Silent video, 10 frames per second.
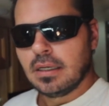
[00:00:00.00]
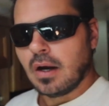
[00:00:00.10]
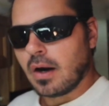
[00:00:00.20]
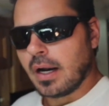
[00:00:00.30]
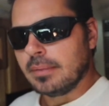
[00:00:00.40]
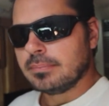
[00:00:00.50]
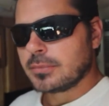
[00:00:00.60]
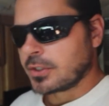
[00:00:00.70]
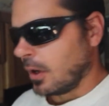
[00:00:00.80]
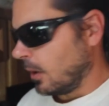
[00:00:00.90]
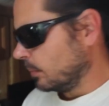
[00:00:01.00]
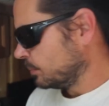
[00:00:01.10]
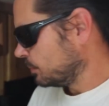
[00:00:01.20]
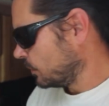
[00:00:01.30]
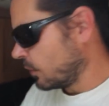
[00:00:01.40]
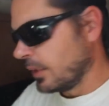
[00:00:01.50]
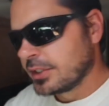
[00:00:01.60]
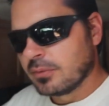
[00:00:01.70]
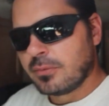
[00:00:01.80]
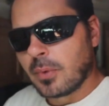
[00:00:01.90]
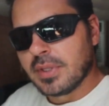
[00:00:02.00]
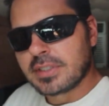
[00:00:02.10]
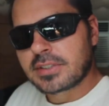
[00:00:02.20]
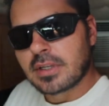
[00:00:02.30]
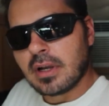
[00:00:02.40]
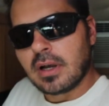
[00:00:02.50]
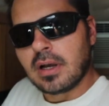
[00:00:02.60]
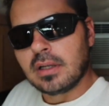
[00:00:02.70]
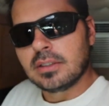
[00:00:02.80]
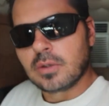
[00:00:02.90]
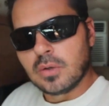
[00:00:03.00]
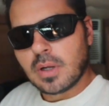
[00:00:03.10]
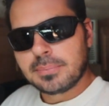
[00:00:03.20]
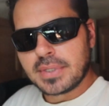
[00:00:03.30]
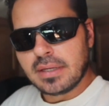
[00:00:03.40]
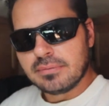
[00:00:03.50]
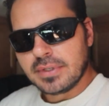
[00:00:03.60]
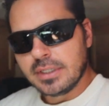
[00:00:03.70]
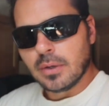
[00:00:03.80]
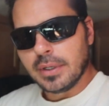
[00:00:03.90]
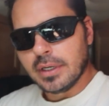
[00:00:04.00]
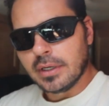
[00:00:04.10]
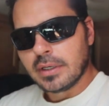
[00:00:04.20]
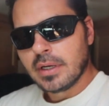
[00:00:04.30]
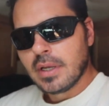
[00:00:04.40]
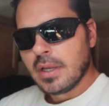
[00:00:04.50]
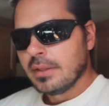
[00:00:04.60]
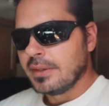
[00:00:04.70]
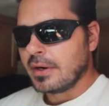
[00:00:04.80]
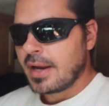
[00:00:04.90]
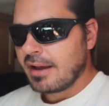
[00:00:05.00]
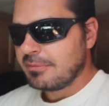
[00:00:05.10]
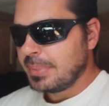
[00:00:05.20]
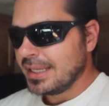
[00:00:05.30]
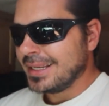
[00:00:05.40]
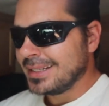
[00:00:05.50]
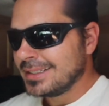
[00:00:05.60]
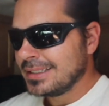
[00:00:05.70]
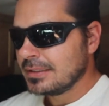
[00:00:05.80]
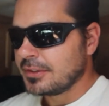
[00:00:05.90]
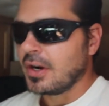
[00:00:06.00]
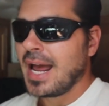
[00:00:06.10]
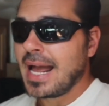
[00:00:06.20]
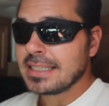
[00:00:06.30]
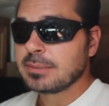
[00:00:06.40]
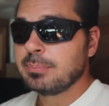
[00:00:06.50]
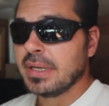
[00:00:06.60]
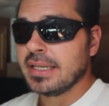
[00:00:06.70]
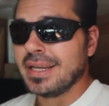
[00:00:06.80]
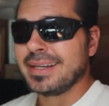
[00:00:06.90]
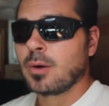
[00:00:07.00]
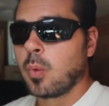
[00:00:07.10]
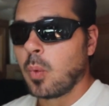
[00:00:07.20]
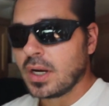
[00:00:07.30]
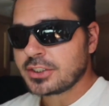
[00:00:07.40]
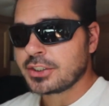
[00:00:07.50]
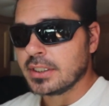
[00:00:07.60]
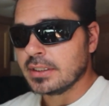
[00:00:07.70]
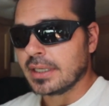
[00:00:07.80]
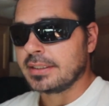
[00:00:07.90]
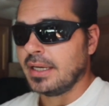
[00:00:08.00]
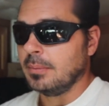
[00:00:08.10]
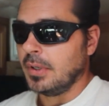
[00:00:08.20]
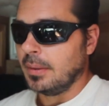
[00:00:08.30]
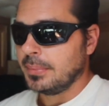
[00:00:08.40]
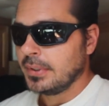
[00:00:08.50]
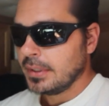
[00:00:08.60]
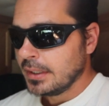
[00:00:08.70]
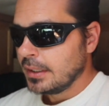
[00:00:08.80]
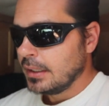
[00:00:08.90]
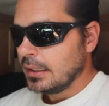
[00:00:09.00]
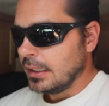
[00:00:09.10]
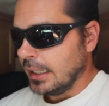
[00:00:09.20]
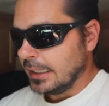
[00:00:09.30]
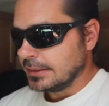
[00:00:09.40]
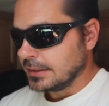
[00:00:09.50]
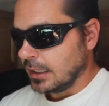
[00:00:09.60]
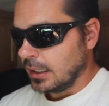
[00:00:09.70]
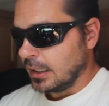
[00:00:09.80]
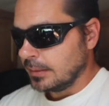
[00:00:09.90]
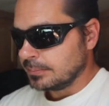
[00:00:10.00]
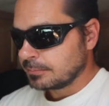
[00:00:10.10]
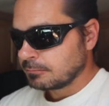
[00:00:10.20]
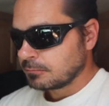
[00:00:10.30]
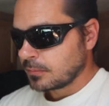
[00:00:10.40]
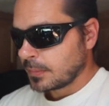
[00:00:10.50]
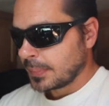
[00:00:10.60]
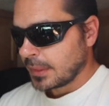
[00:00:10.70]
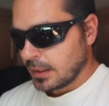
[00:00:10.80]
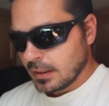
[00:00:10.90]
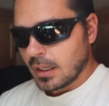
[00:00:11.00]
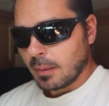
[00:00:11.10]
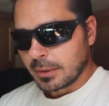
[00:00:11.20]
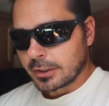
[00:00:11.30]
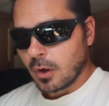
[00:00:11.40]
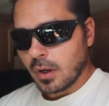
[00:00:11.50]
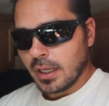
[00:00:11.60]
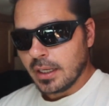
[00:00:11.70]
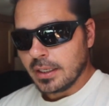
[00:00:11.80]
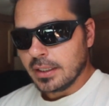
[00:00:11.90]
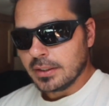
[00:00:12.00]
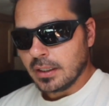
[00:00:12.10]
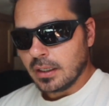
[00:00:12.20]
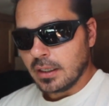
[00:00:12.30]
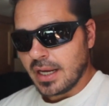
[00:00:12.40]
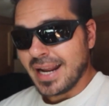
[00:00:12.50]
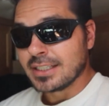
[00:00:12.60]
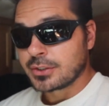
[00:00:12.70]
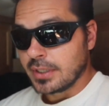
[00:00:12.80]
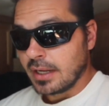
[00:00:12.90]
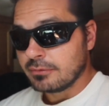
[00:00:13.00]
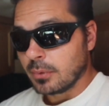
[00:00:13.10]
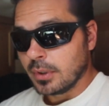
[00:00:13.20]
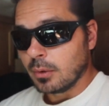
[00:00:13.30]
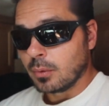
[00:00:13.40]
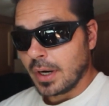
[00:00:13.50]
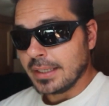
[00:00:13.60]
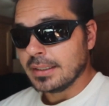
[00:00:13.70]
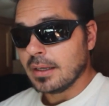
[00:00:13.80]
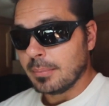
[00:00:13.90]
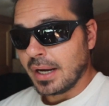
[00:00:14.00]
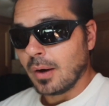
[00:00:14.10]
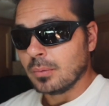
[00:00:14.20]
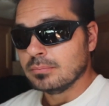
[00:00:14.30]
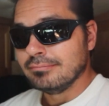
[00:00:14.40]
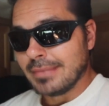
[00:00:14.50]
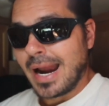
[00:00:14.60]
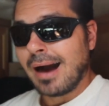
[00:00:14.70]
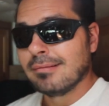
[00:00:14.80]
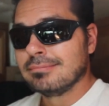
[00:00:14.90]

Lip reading: Alright, so the reason for this little update video here, there has been a question that came up, and I'm gonna go ahead and answer that for you right about now.